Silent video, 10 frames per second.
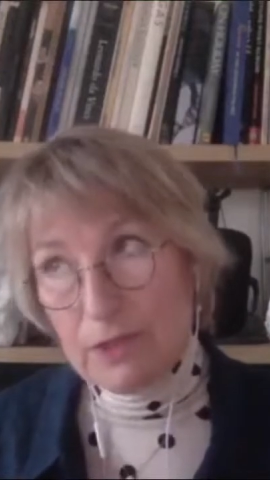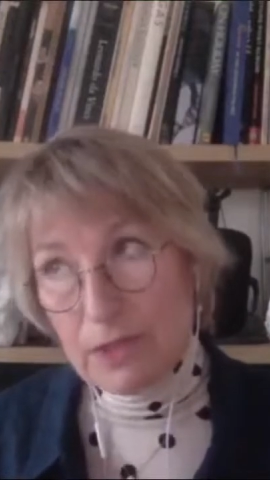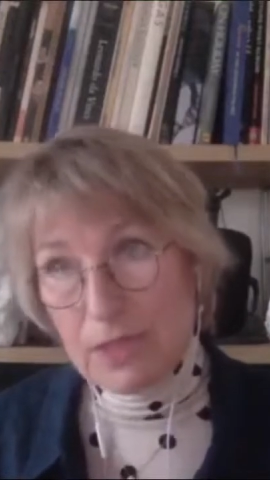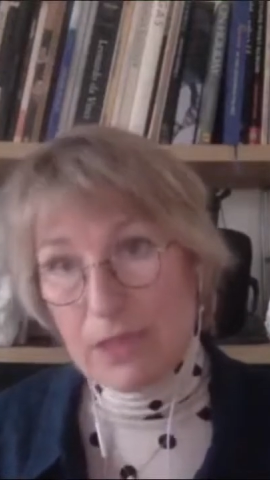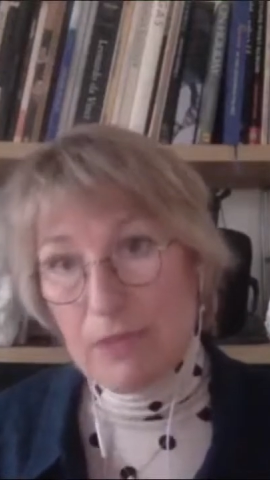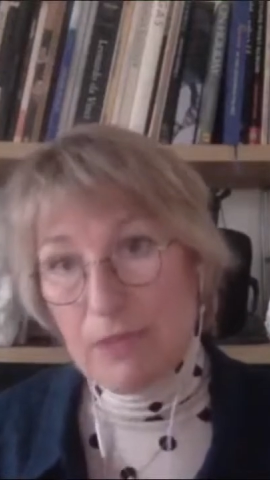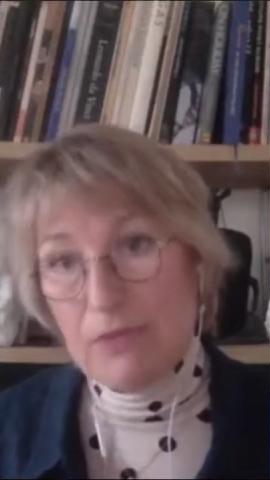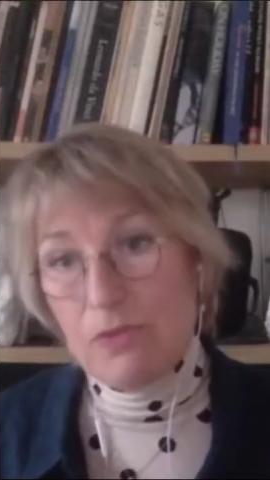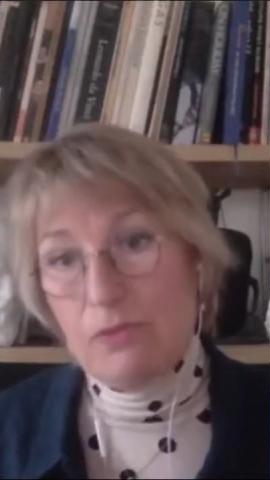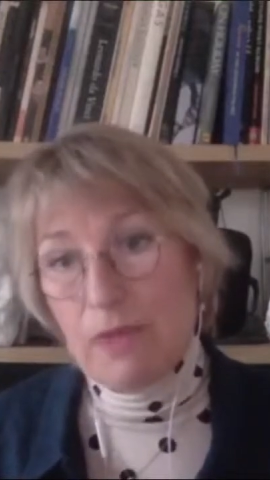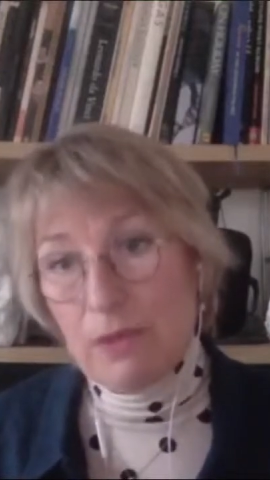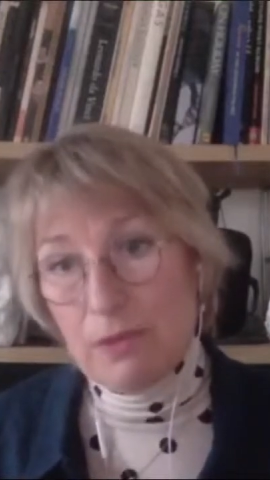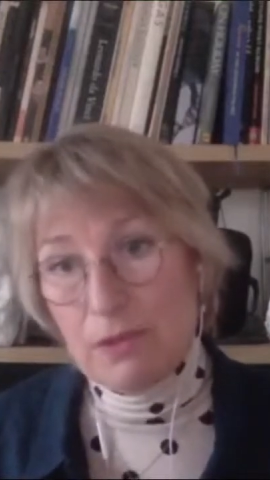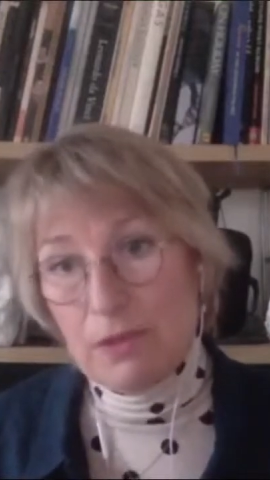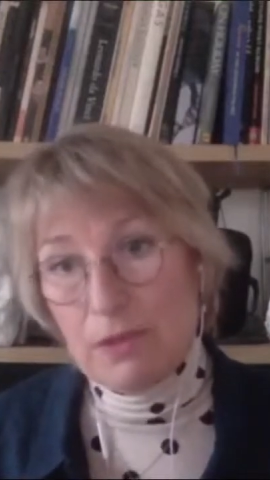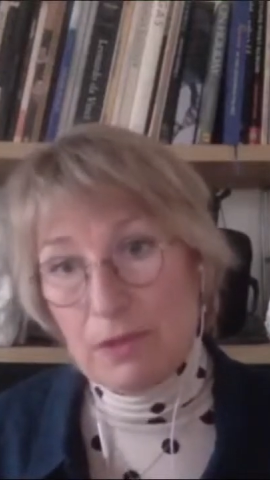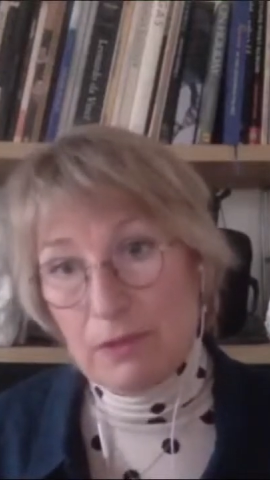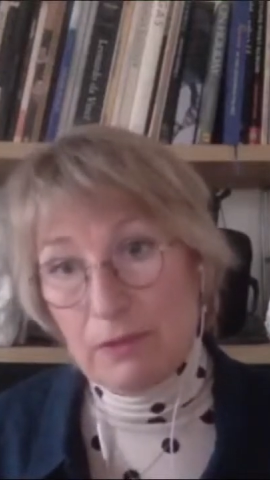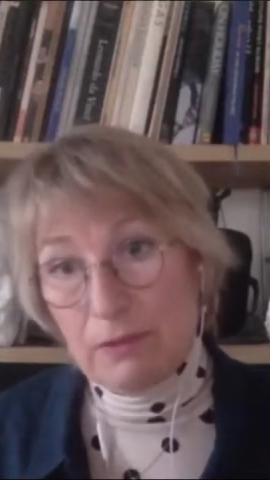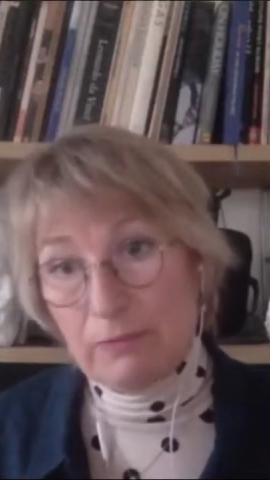when they enter Ukrainian
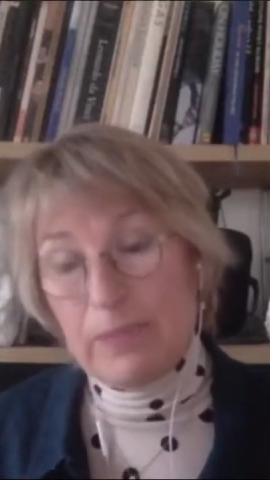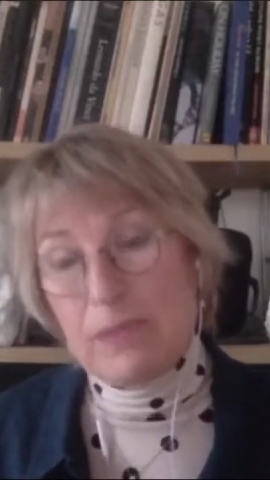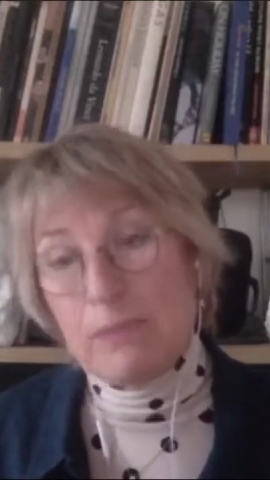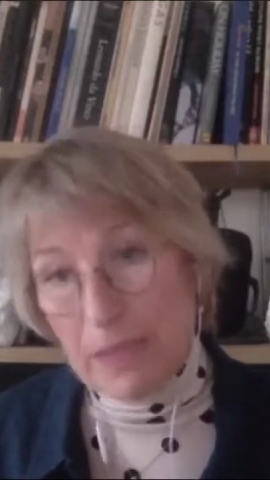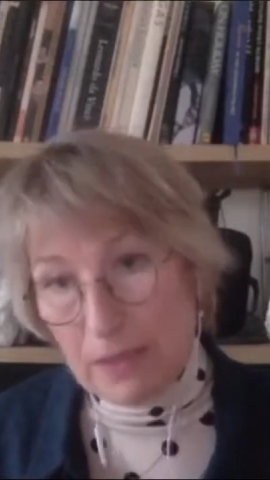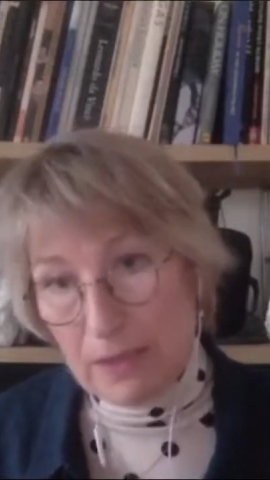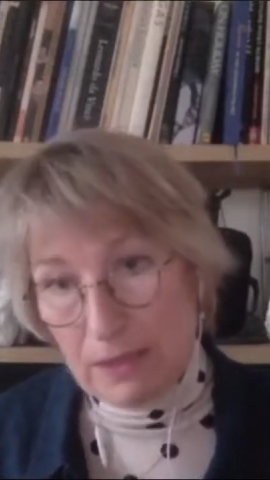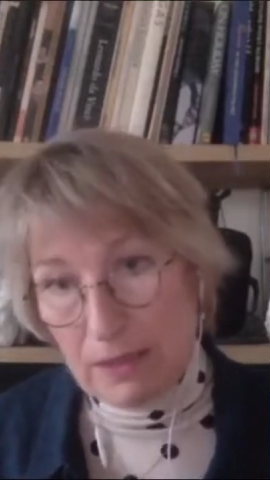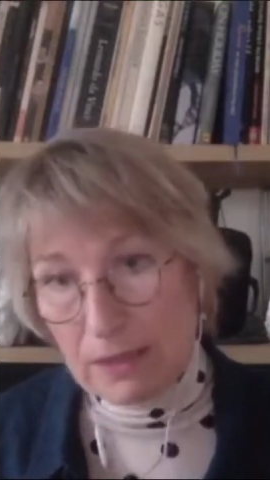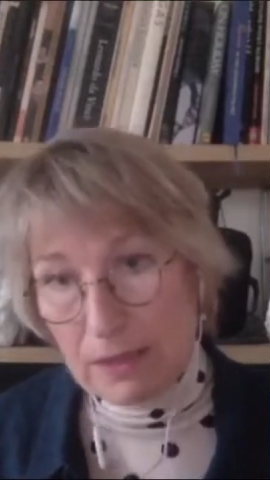waters in the Black Sea,